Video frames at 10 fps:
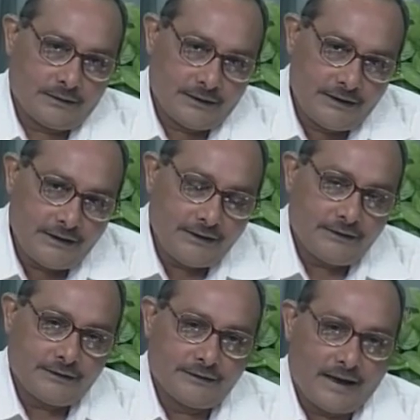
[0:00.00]
He
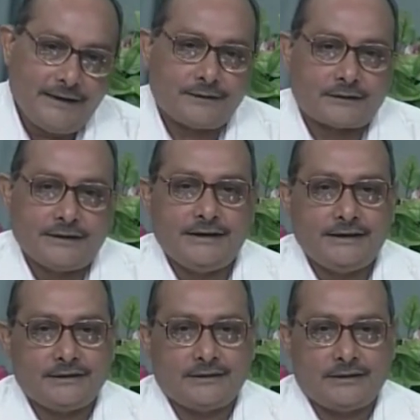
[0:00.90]
nicely
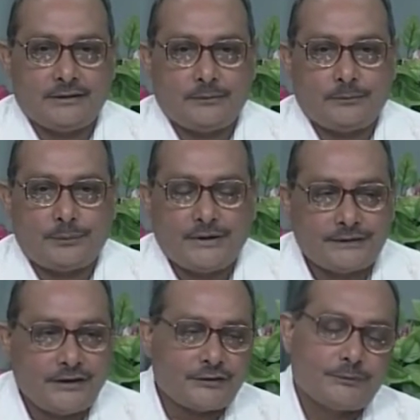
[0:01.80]

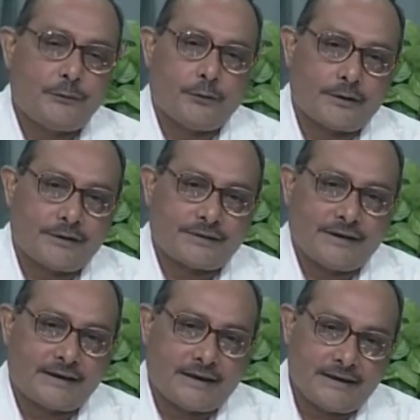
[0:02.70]
presents before us
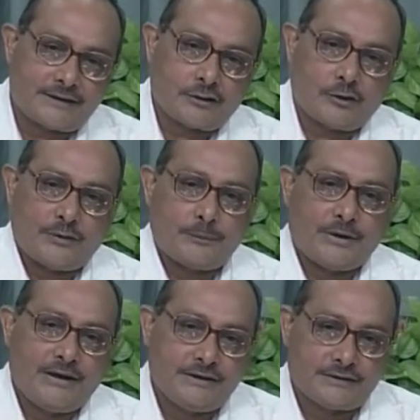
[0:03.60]
a character of a
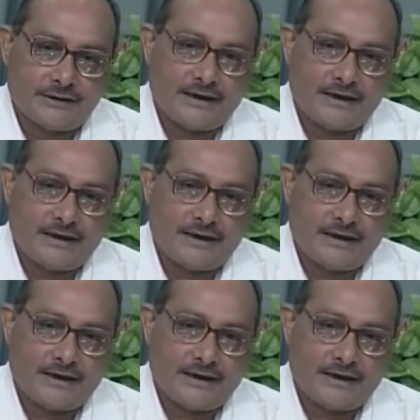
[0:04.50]
painter,